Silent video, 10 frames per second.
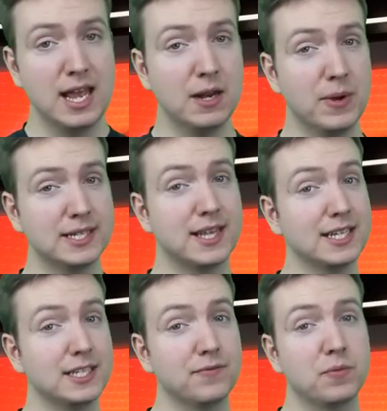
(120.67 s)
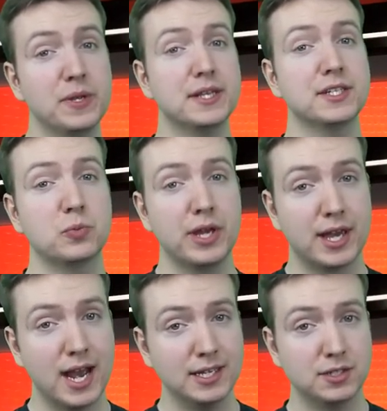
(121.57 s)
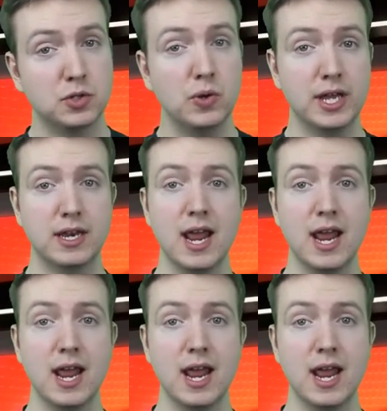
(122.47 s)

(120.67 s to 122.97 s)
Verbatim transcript: Anyways, that's it for me this week guys. Tune in